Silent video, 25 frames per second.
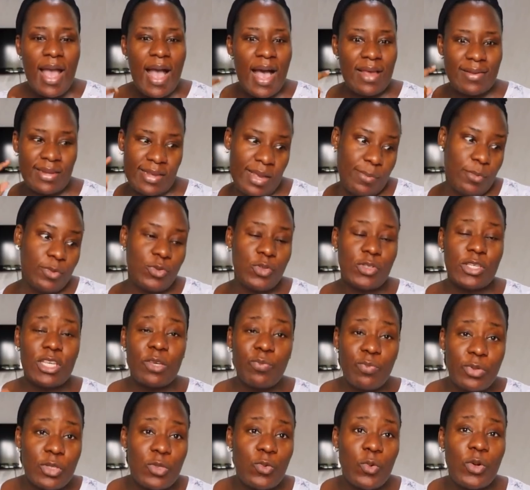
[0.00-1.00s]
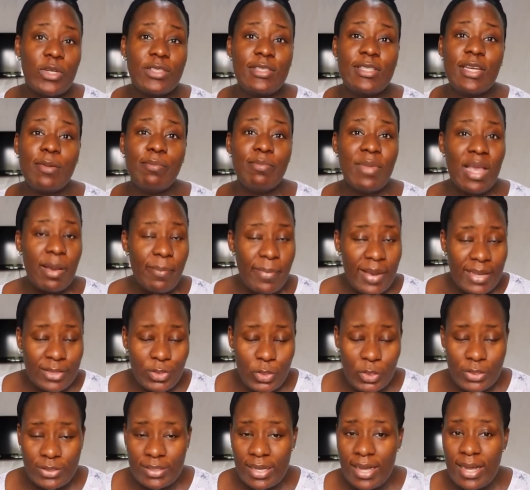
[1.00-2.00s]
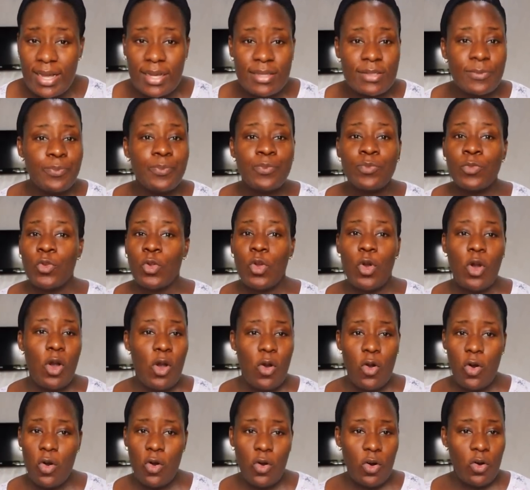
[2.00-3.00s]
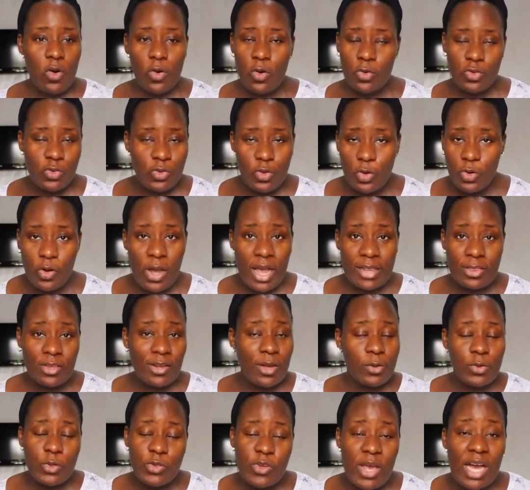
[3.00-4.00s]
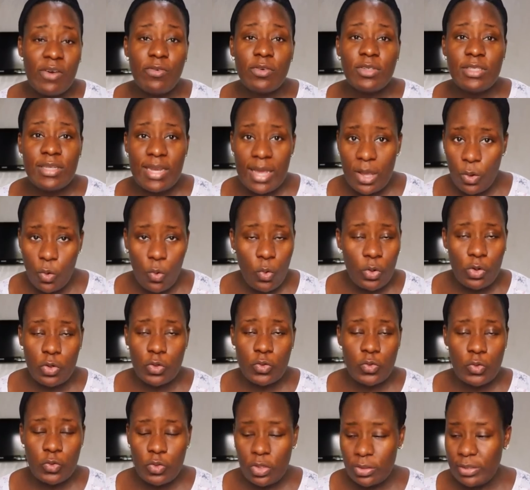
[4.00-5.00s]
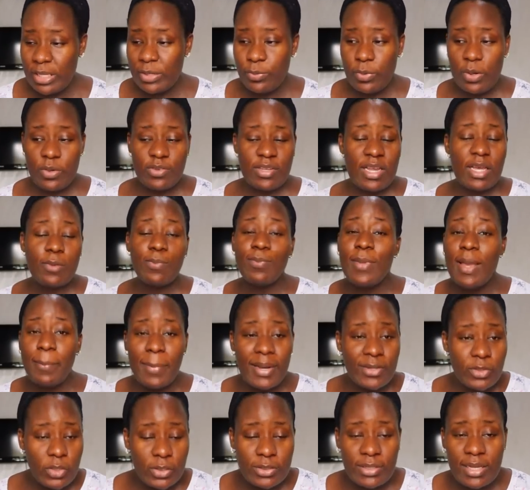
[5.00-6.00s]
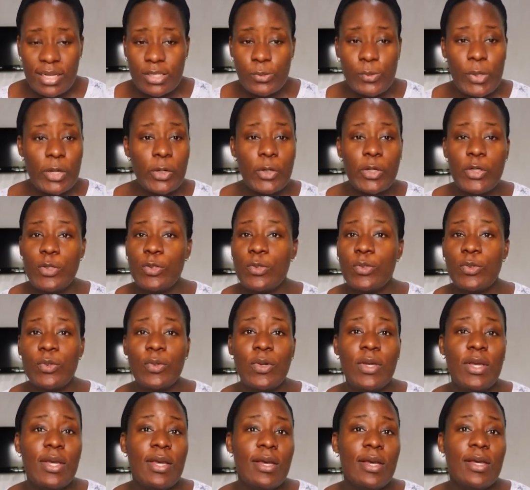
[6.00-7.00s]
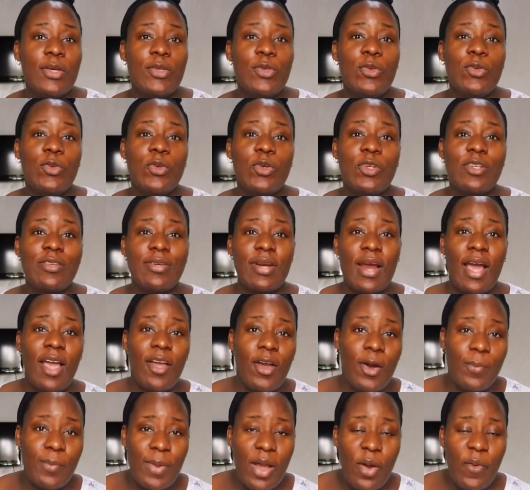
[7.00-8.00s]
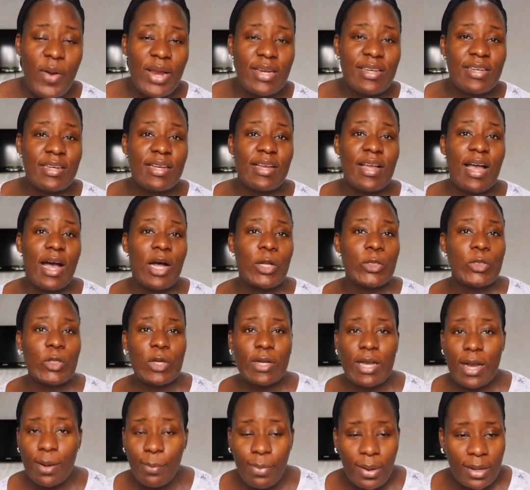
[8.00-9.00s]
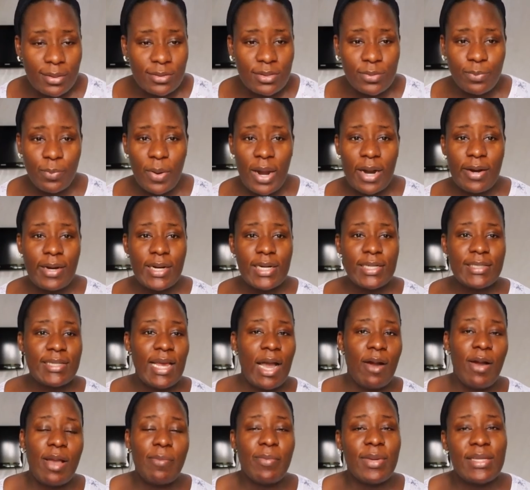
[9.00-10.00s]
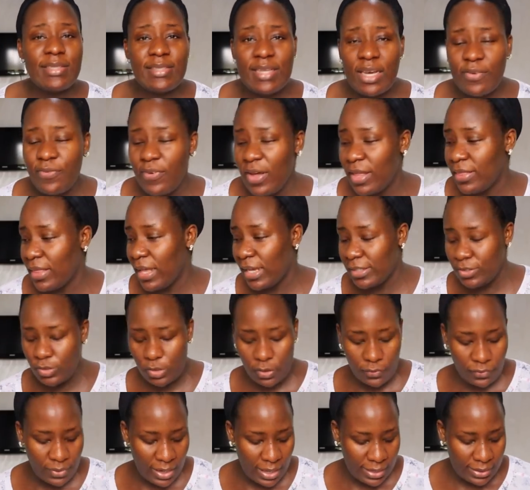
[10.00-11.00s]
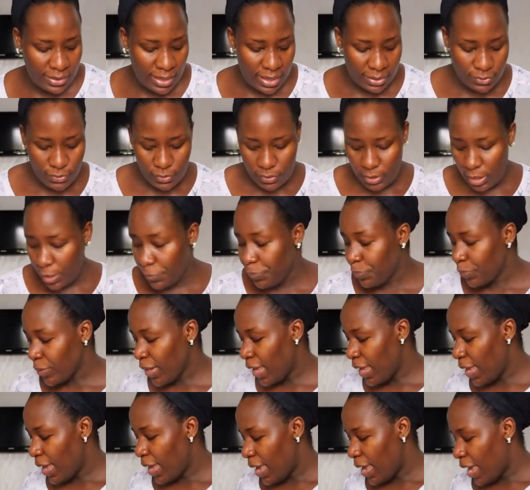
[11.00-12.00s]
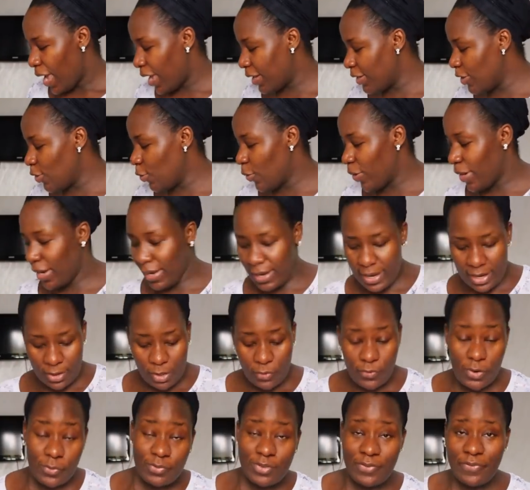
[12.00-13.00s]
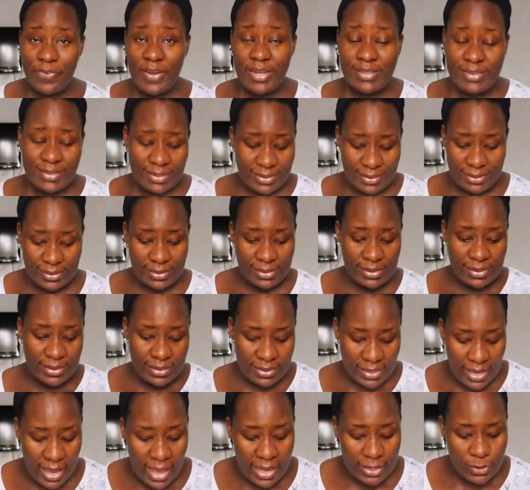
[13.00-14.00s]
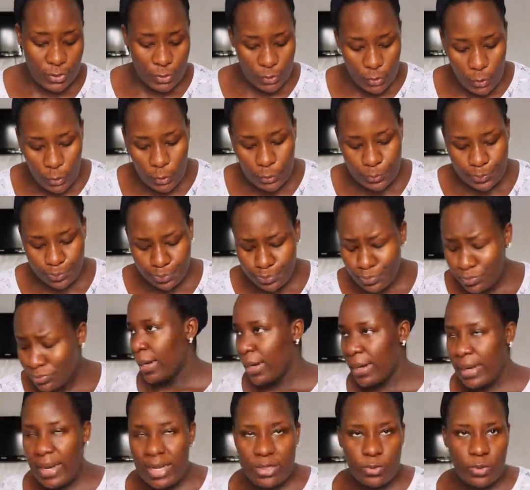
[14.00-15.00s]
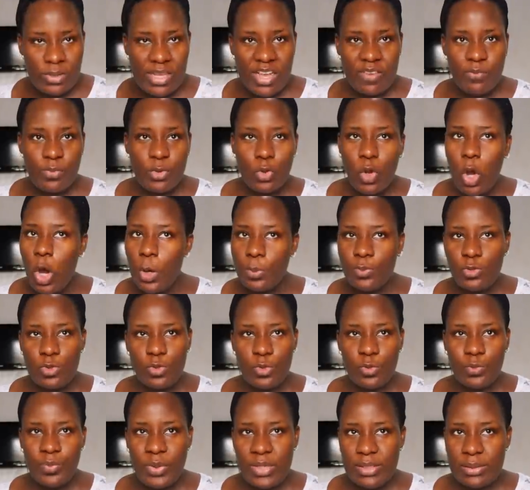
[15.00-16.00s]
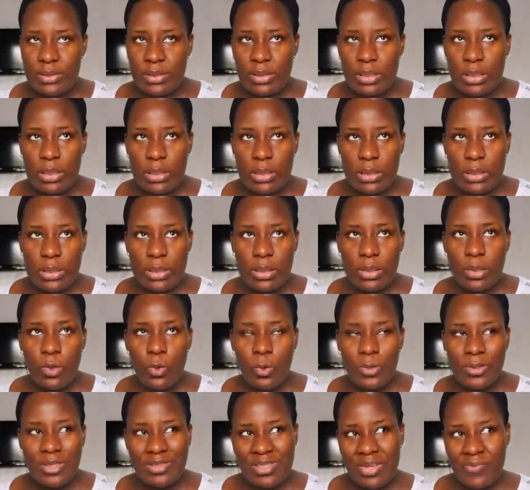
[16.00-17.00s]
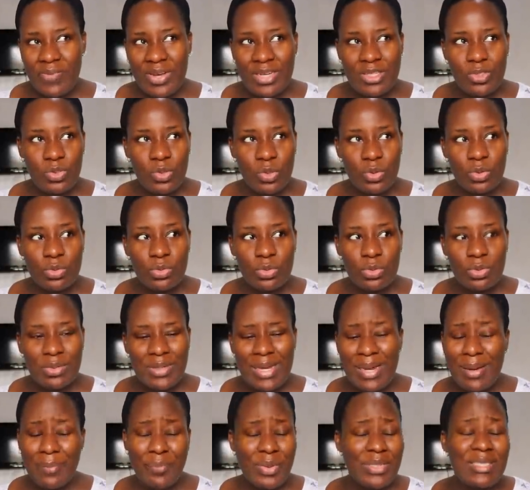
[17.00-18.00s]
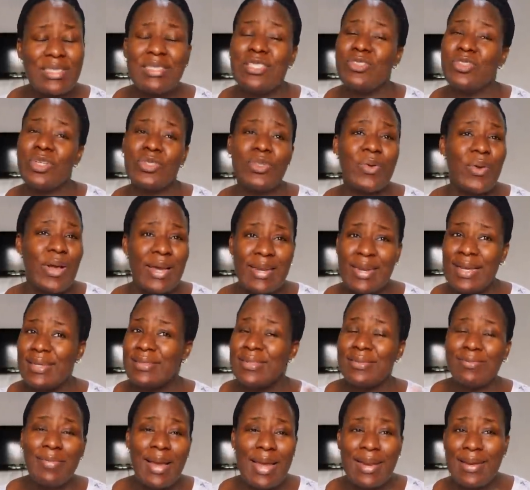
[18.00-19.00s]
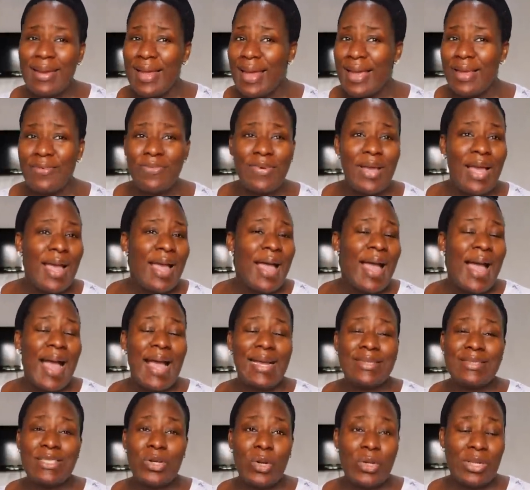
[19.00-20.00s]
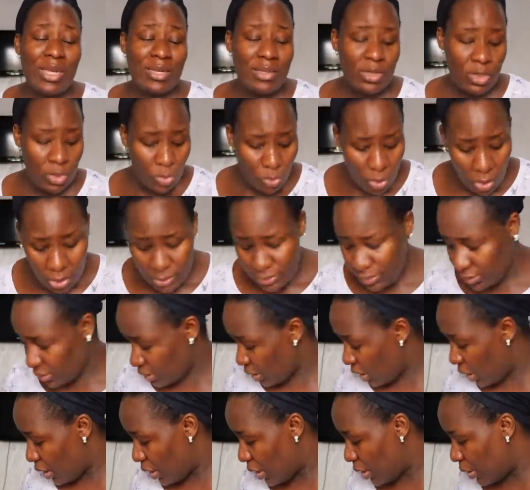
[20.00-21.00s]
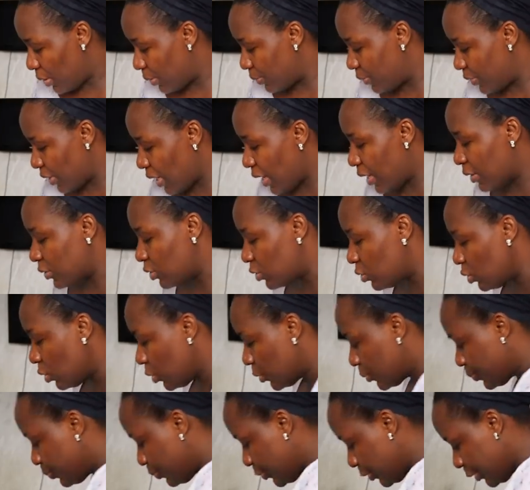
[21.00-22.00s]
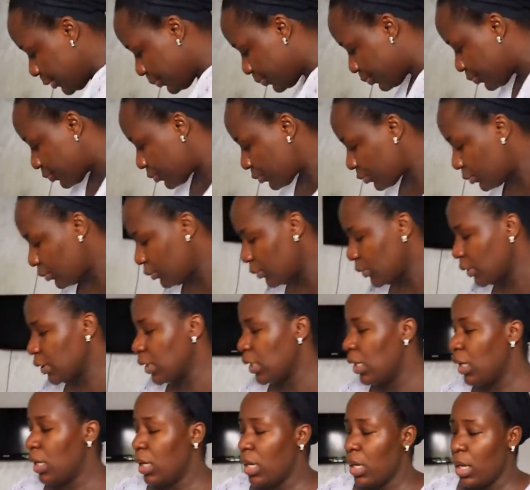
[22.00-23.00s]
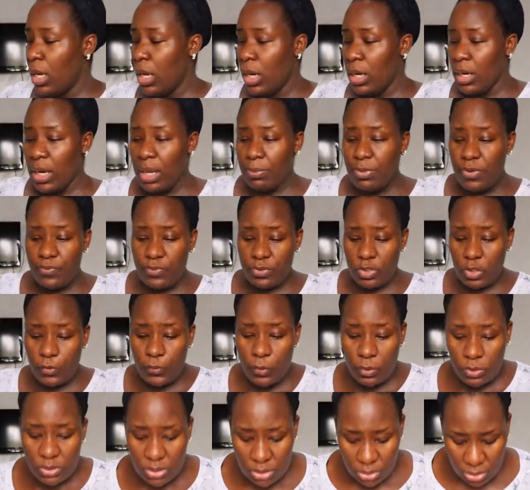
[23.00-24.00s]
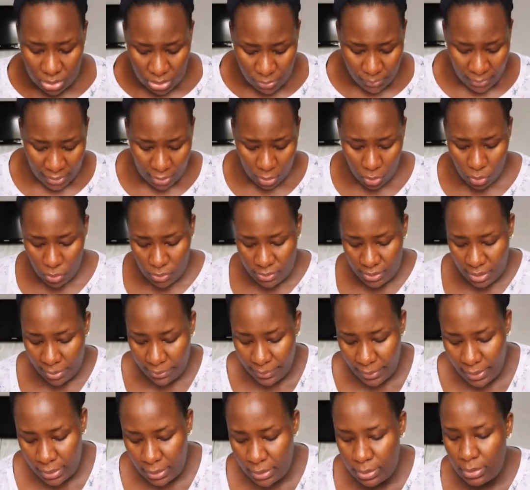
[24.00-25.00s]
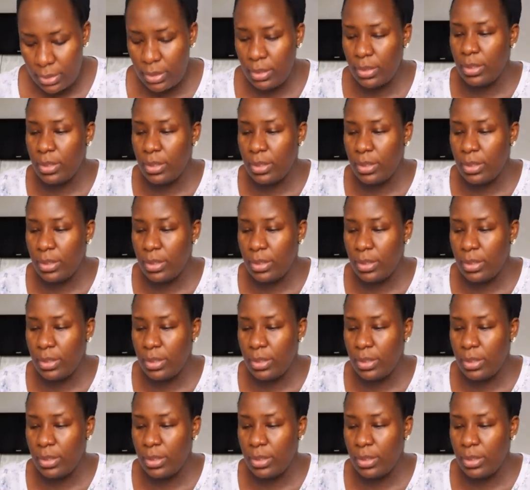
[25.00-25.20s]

I was like, I'm going to keep it one day, me and my daughters, or you know, I thought I was going to have only like one or two daughters, but I was like, me and my daughters were going to, you know, try on my wedding gown, talk about marriage, how I met their father, stuff like that. Okay, anyway, enough of the fantasies. Yeah, so that's what I've been up to basically. What else have I done? Yeah, basically just organizing my life. I decluttered a lot. Yeah, so let me finish folding this my clothes, I beg.